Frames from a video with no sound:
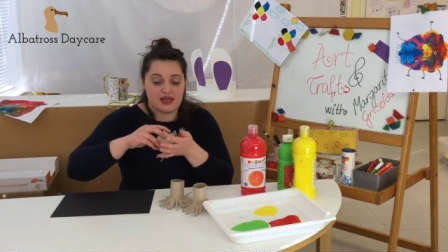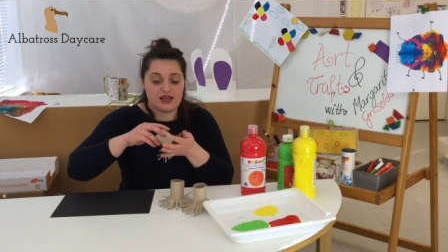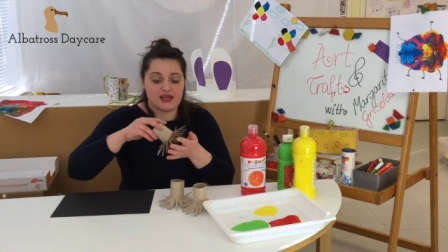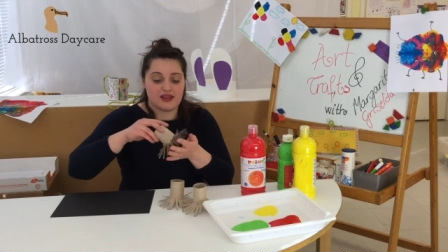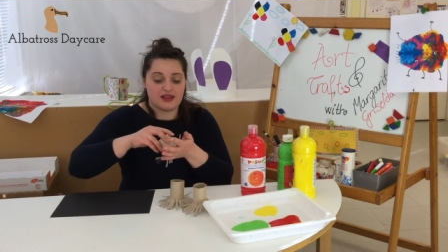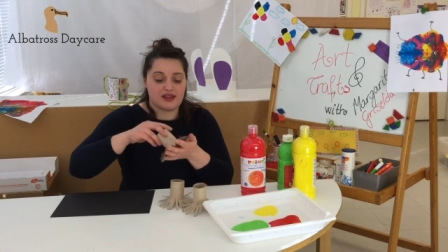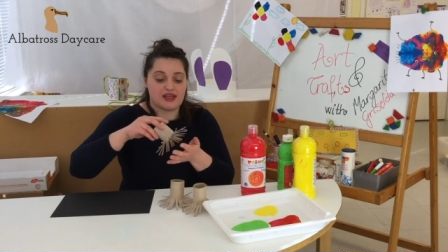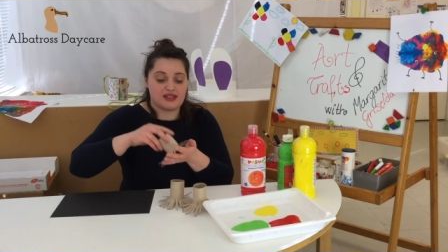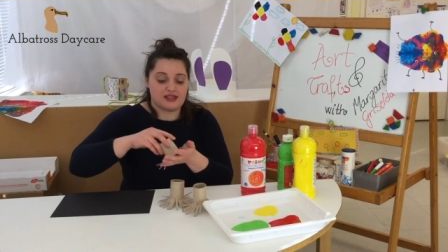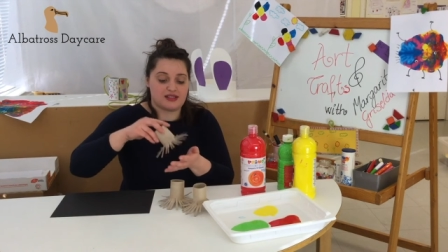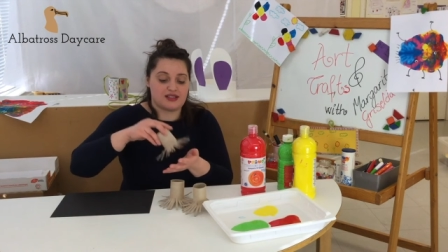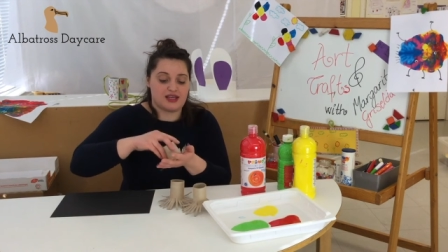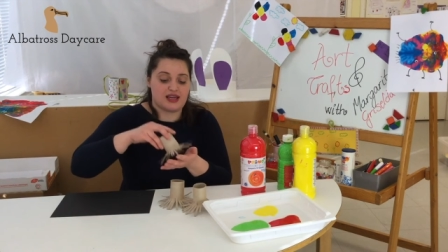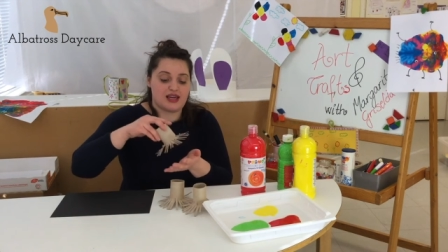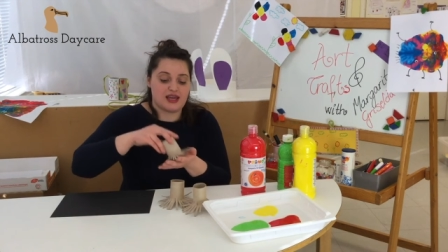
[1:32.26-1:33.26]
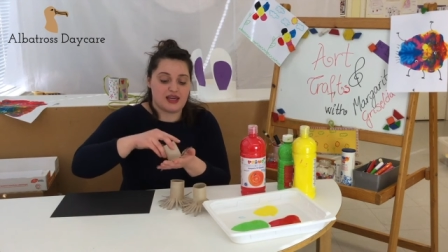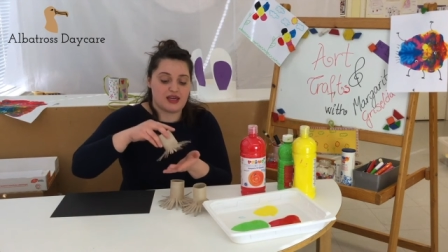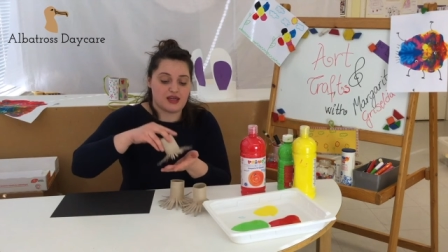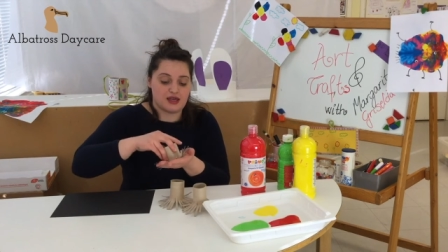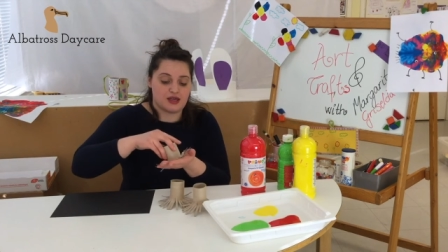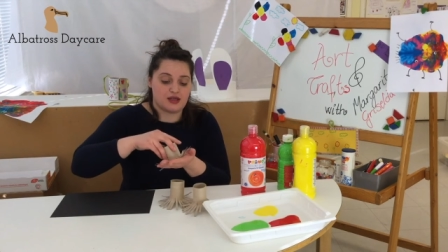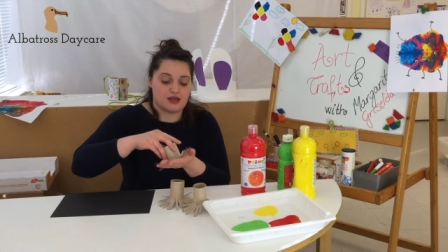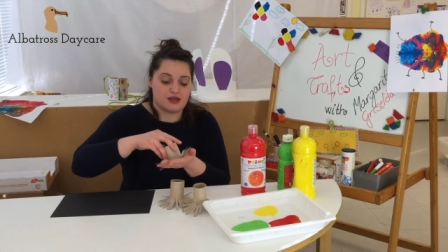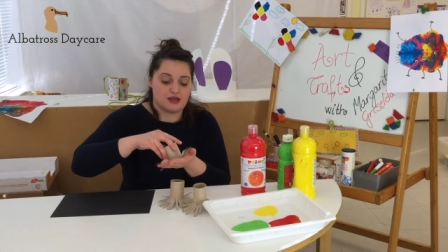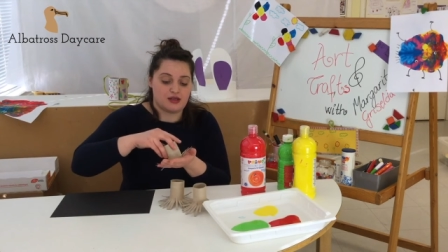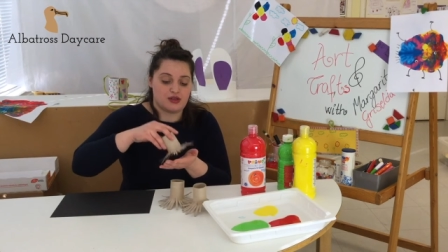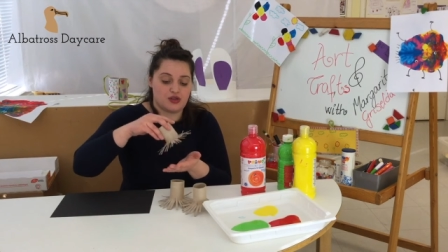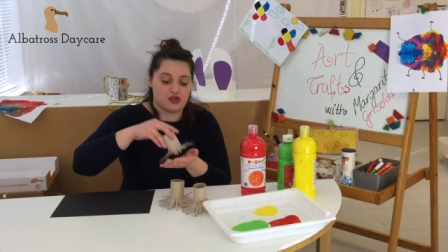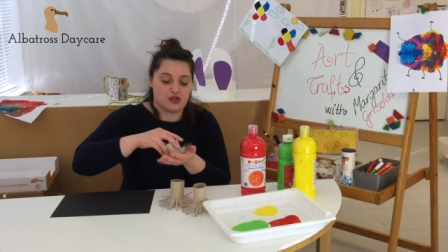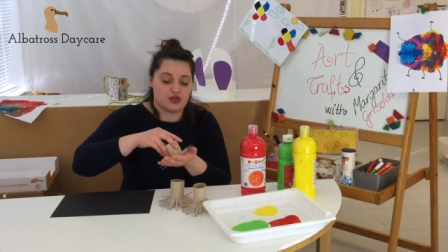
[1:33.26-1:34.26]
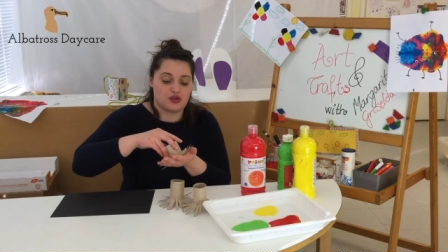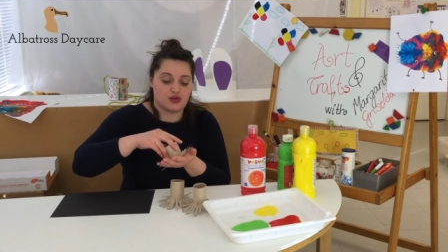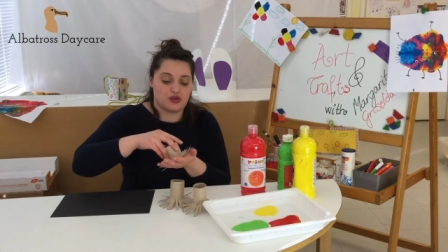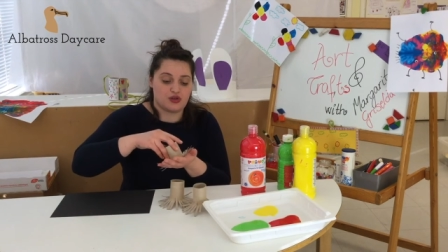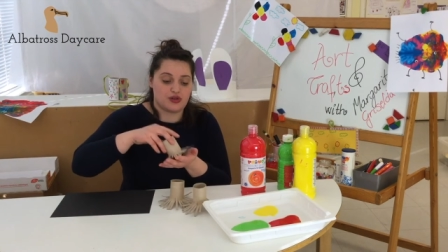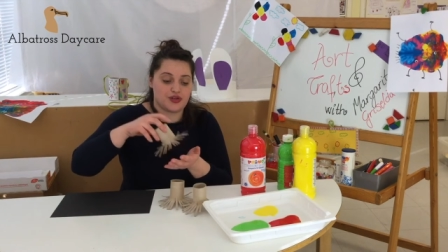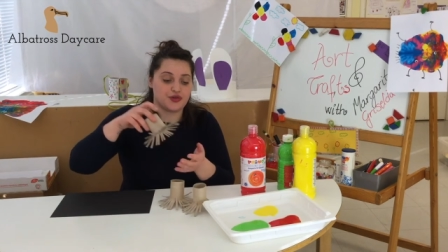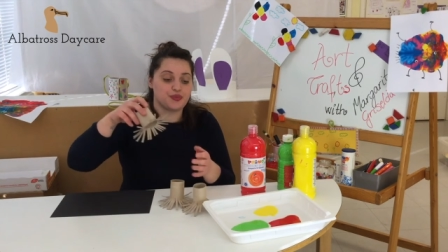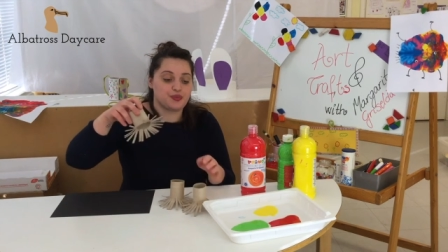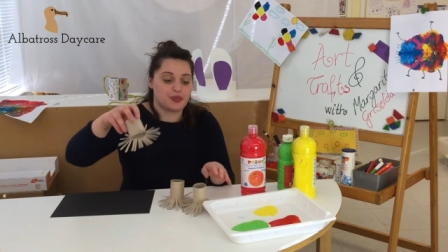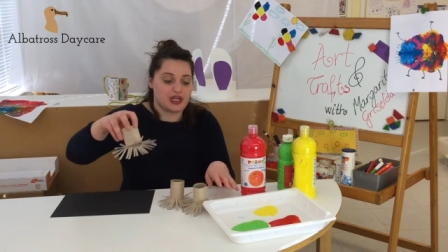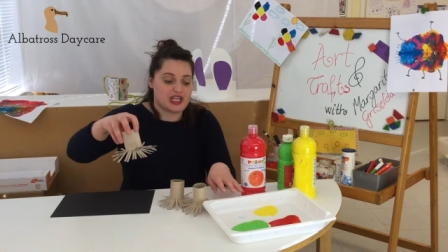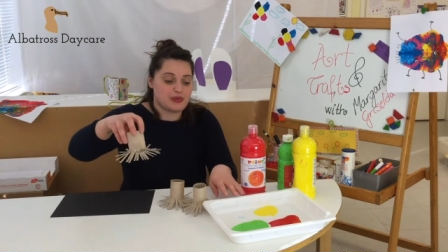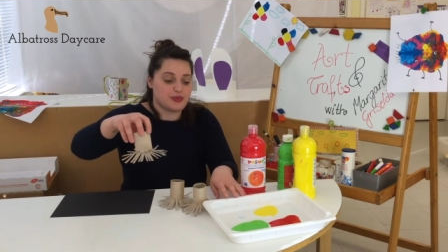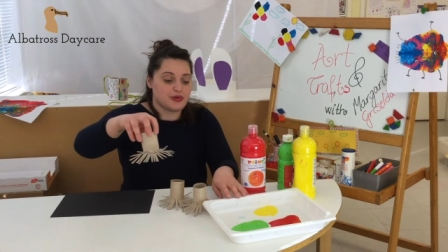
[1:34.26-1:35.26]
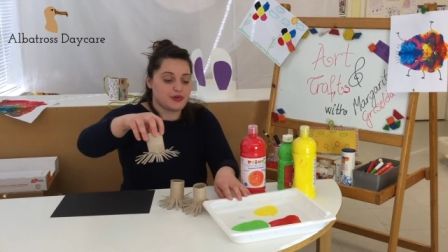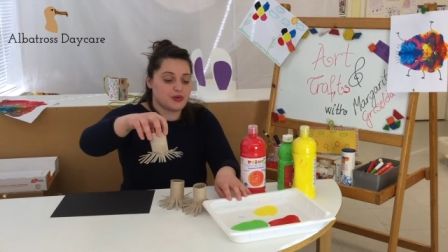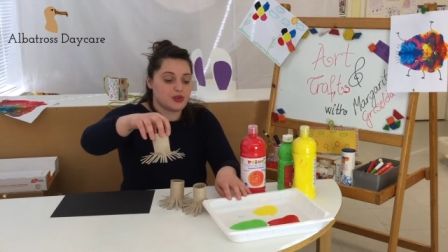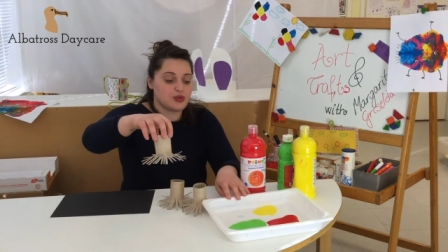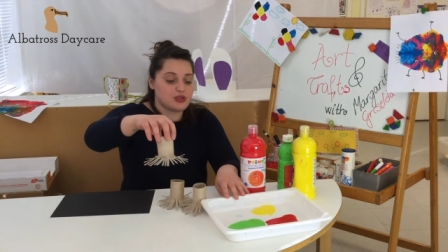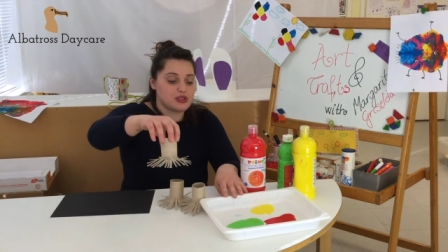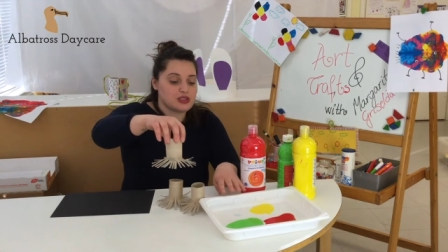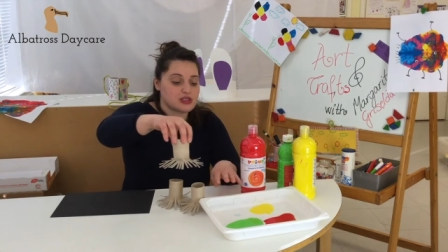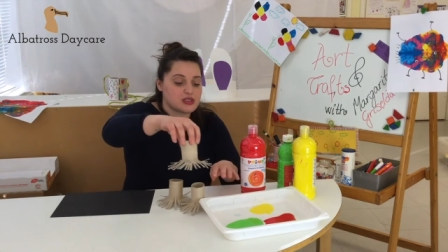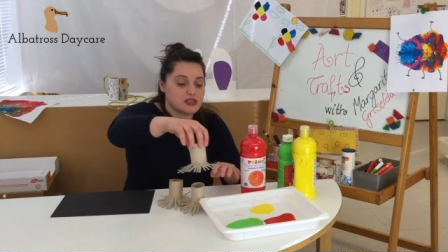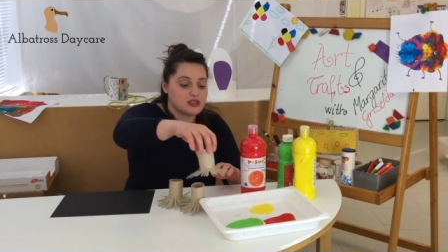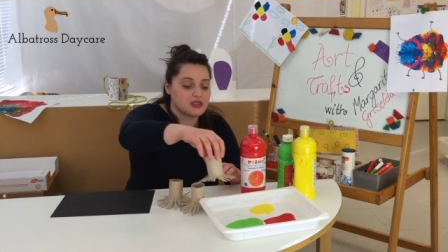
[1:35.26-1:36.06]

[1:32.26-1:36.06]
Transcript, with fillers: And then take your paper rolls.